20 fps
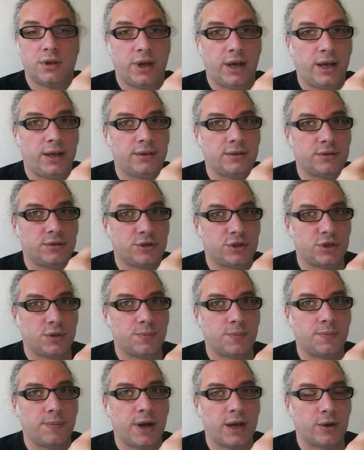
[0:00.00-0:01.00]
and
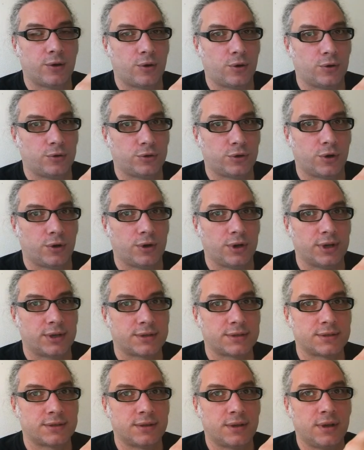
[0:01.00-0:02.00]
cheap
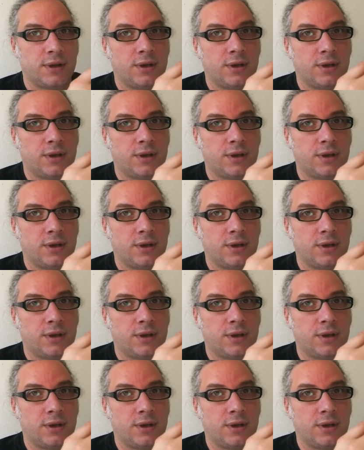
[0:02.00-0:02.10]
microcontrollers.